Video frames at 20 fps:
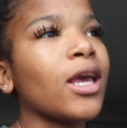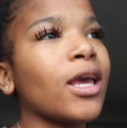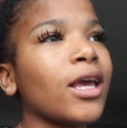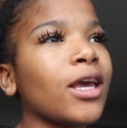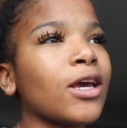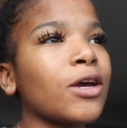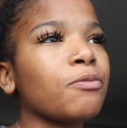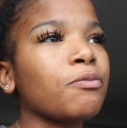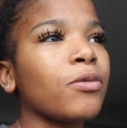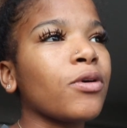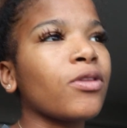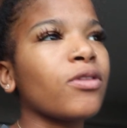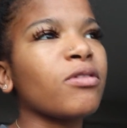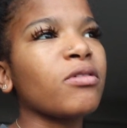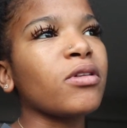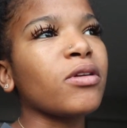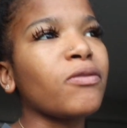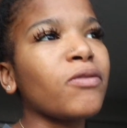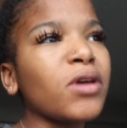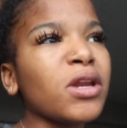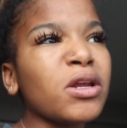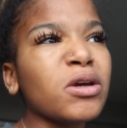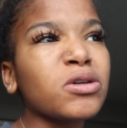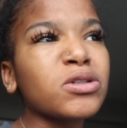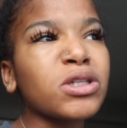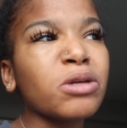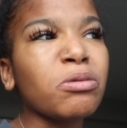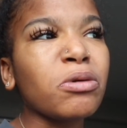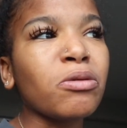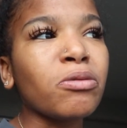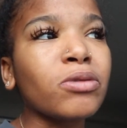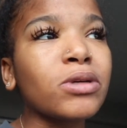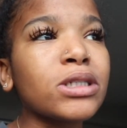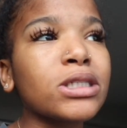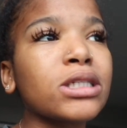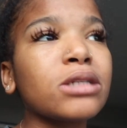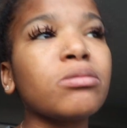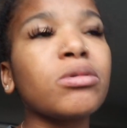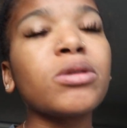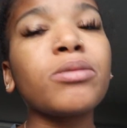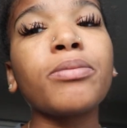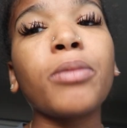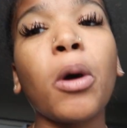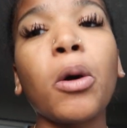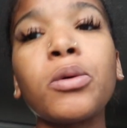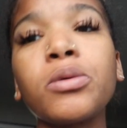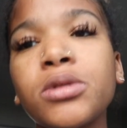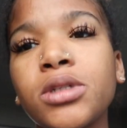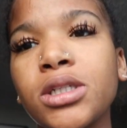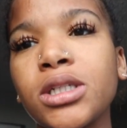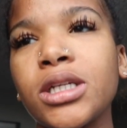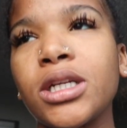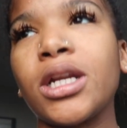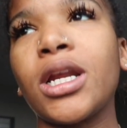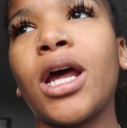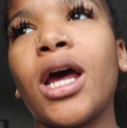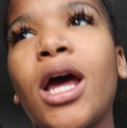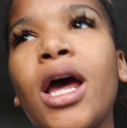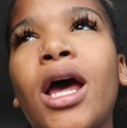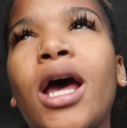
And with the videos that we've recently been posting,